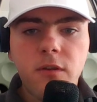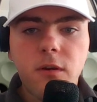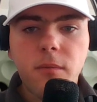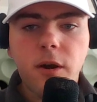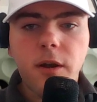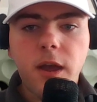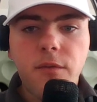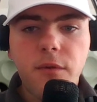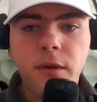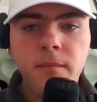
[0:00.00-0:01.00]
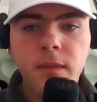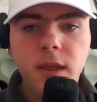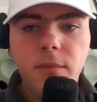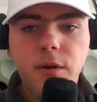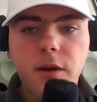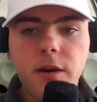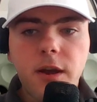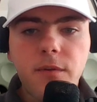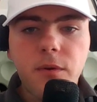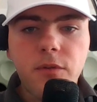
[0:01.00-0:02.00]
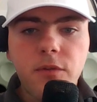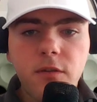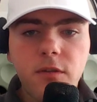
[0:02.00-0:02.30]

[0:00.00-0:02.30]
Amari Avery and Brianna Navarrosa.